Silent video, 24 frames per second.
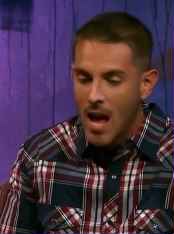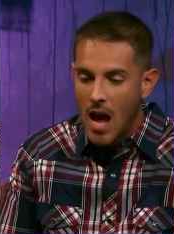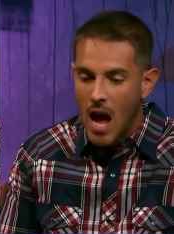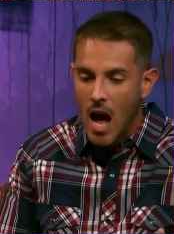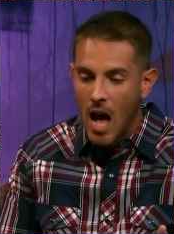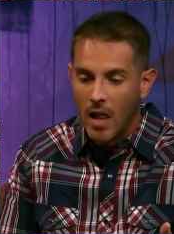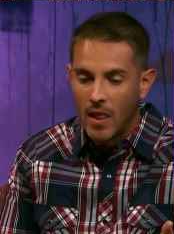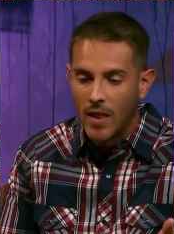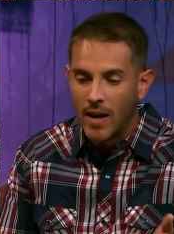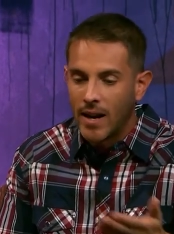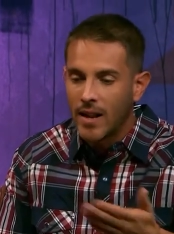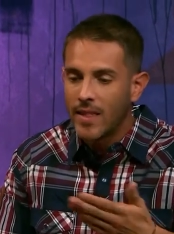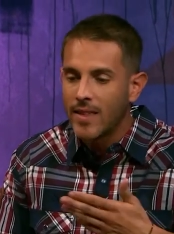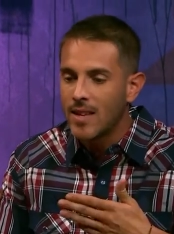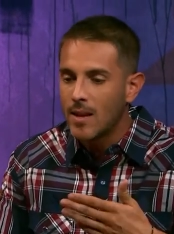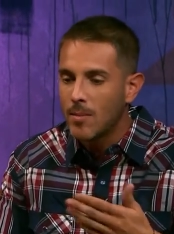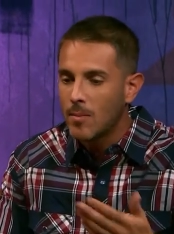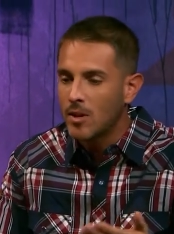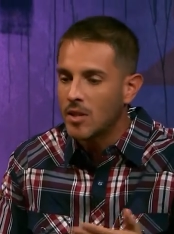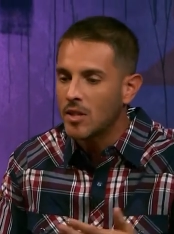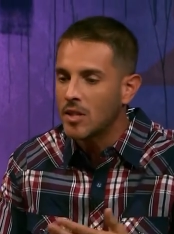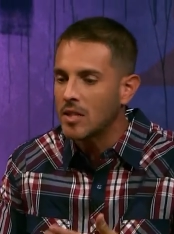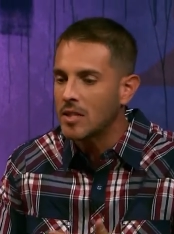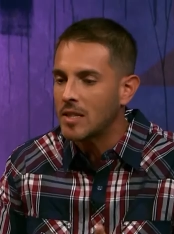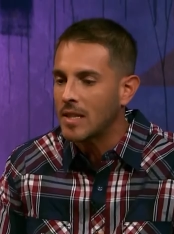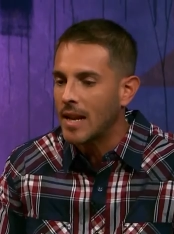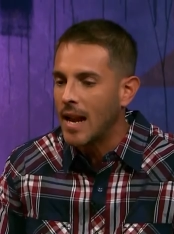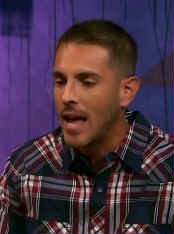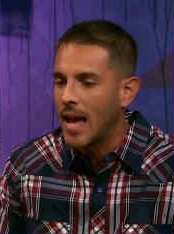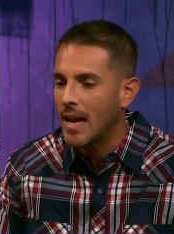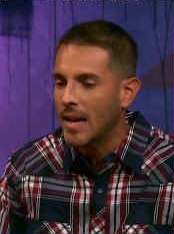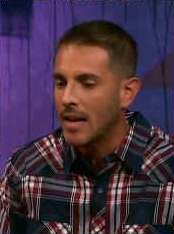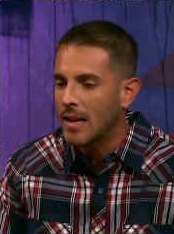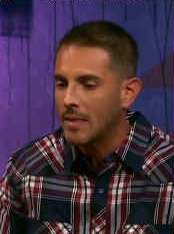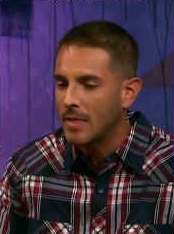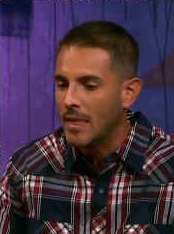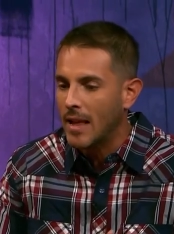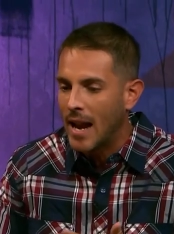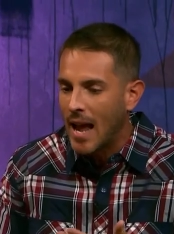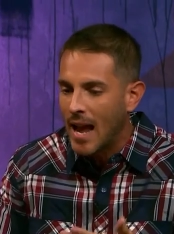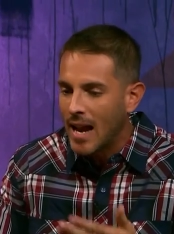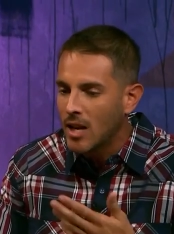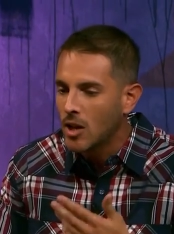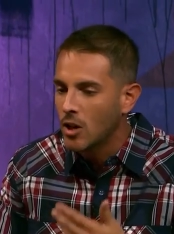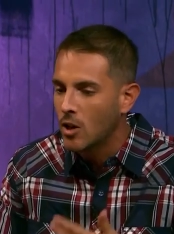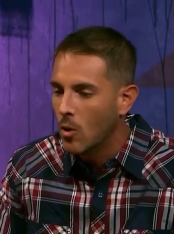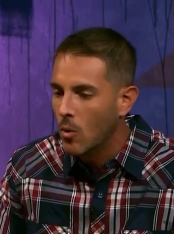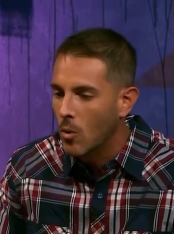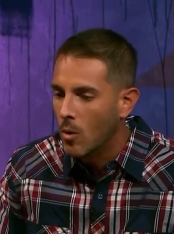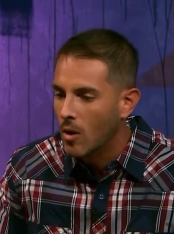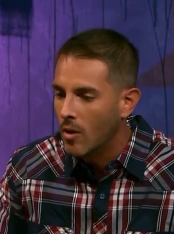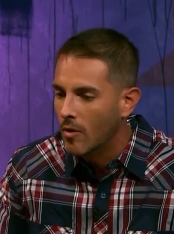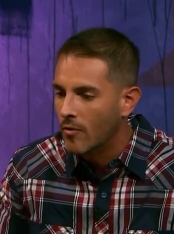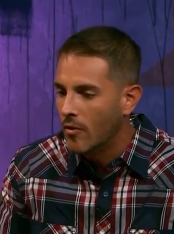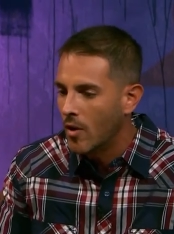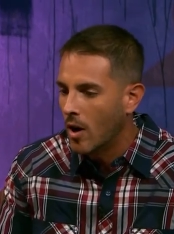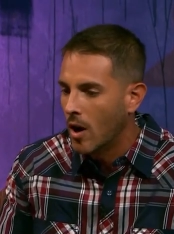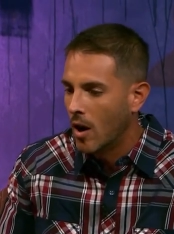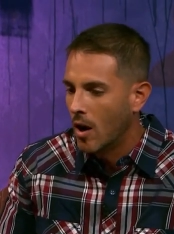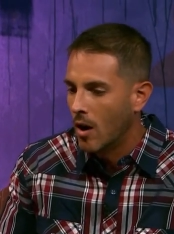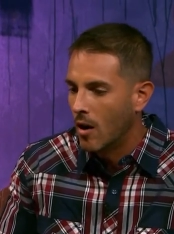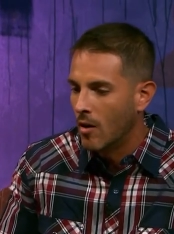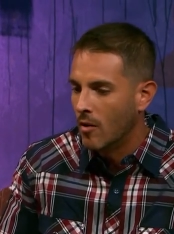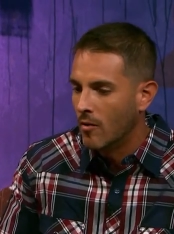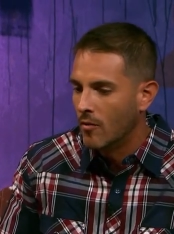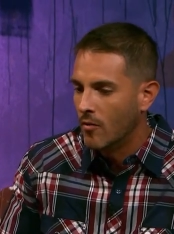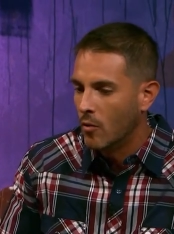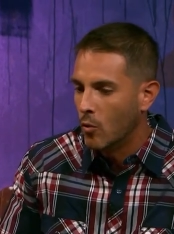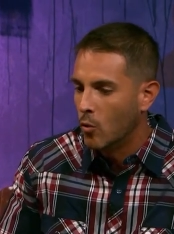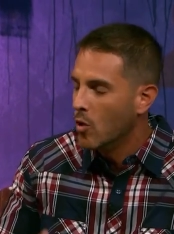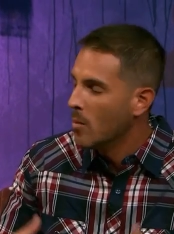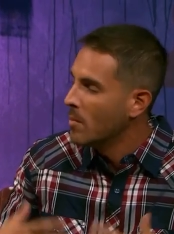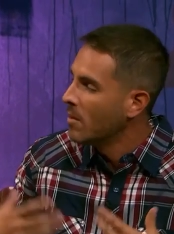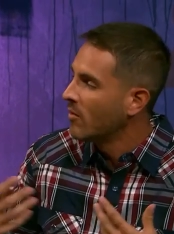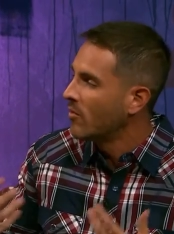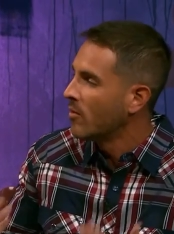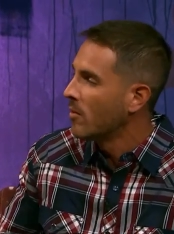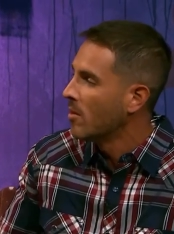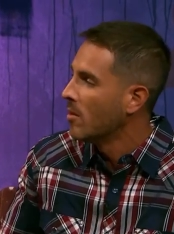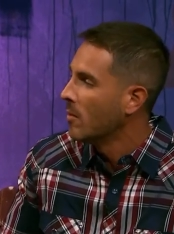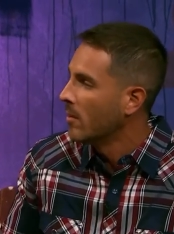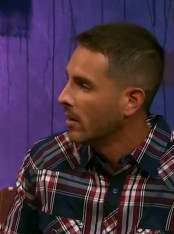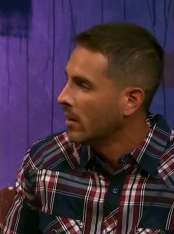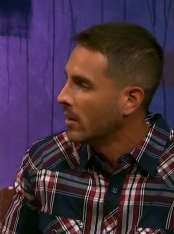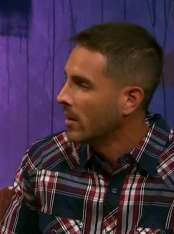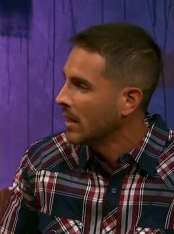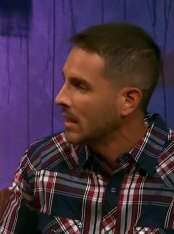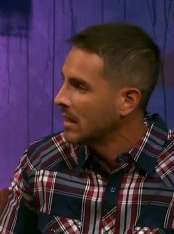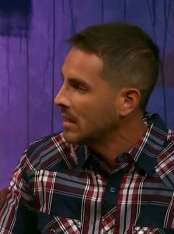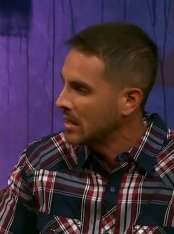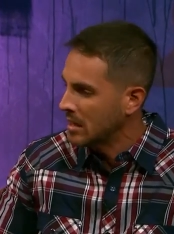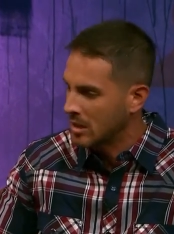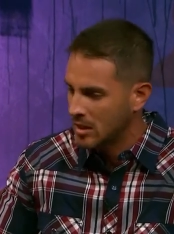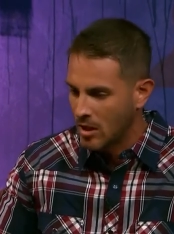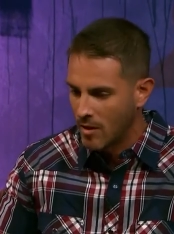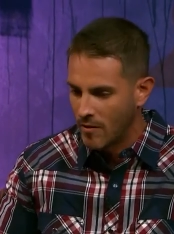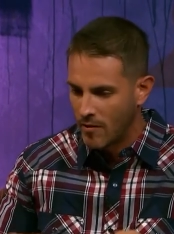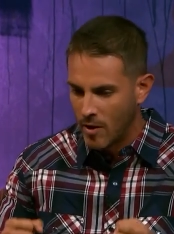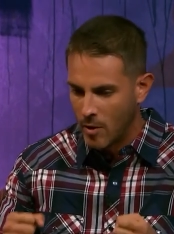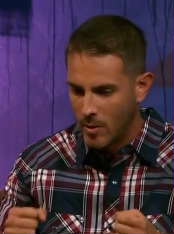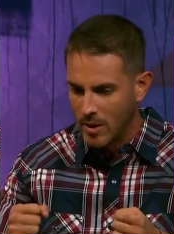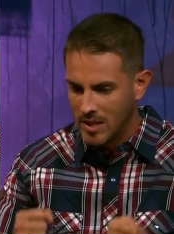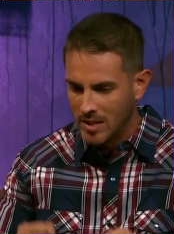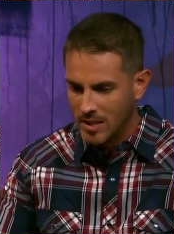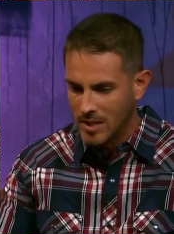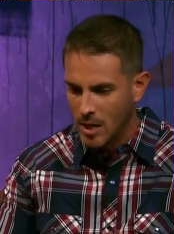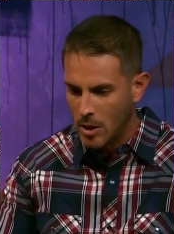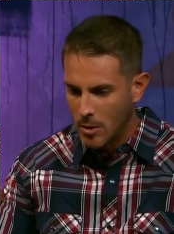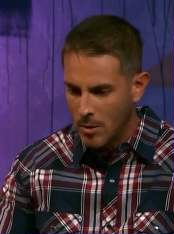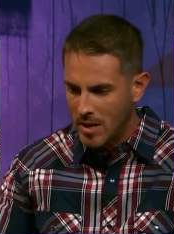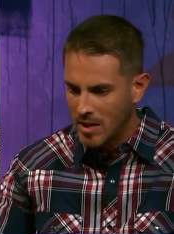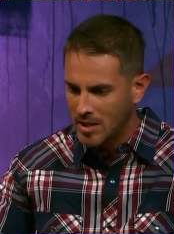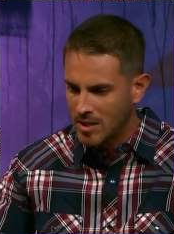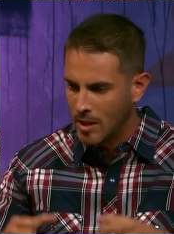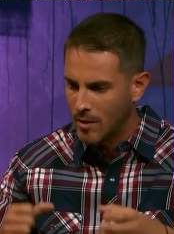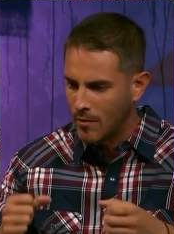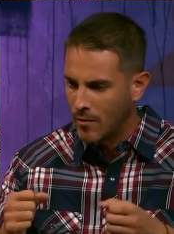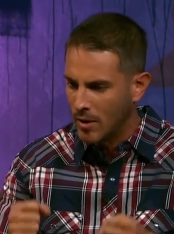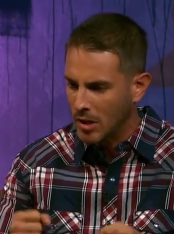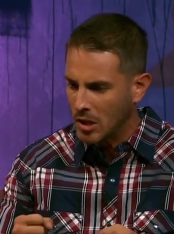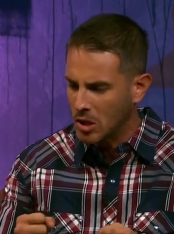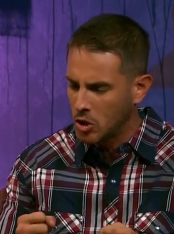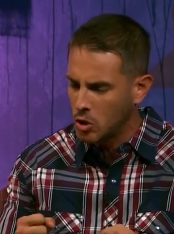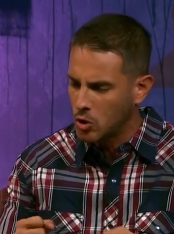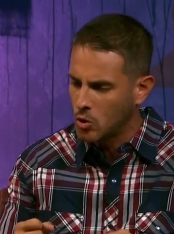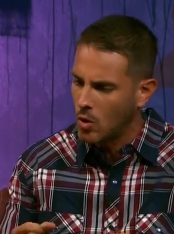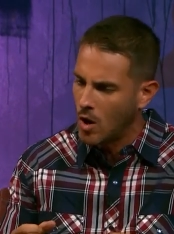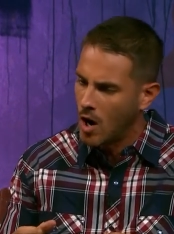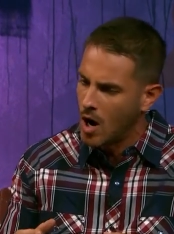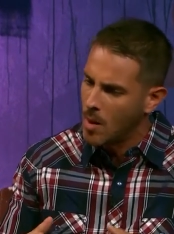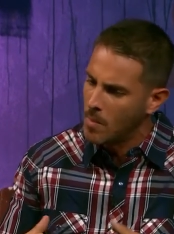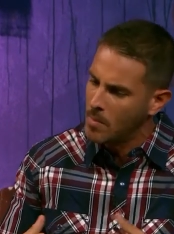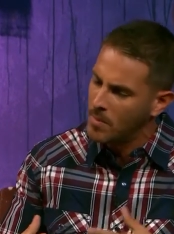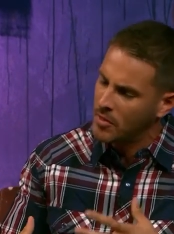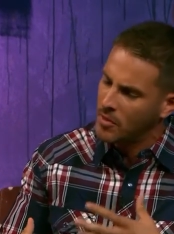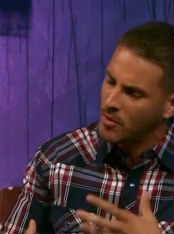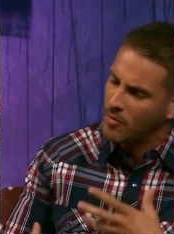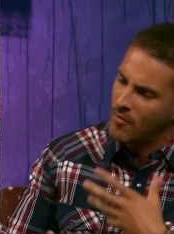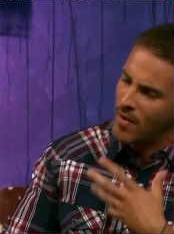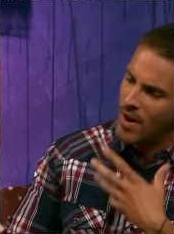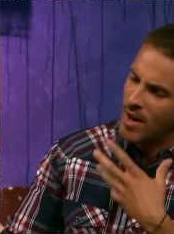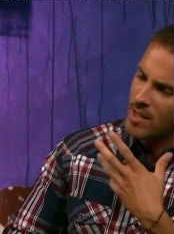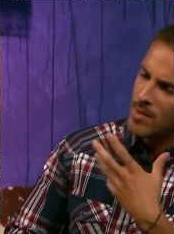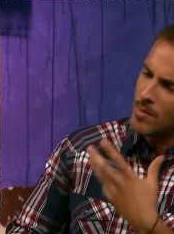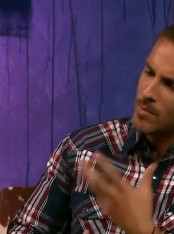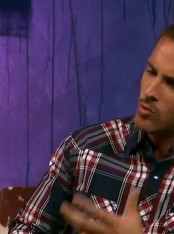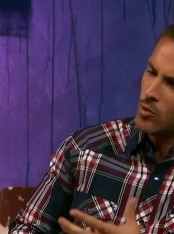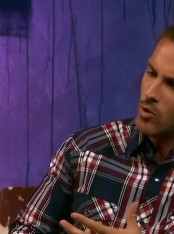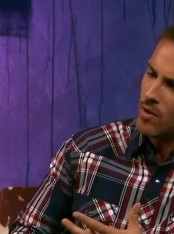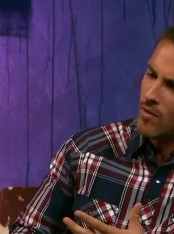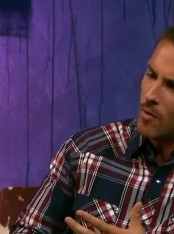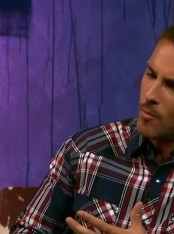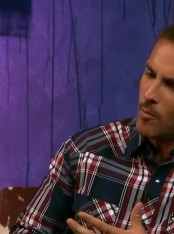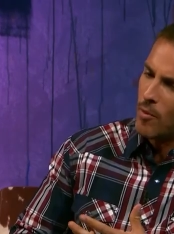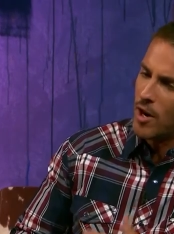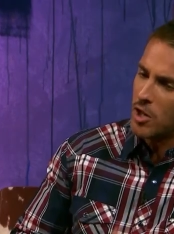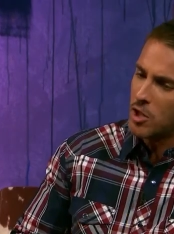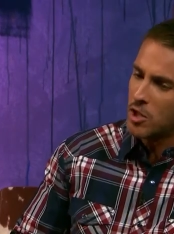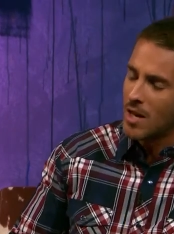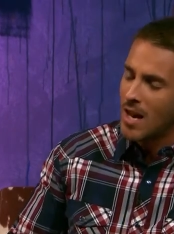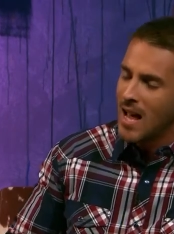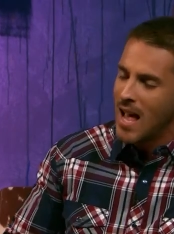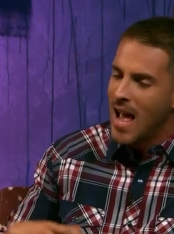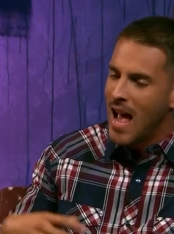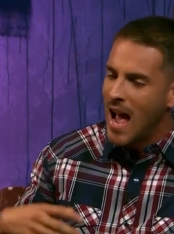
a lot of the images that I that I know of of women from the Middle East is they're very serious, they're very strong, but they're yeah. fighting some sort of oppression.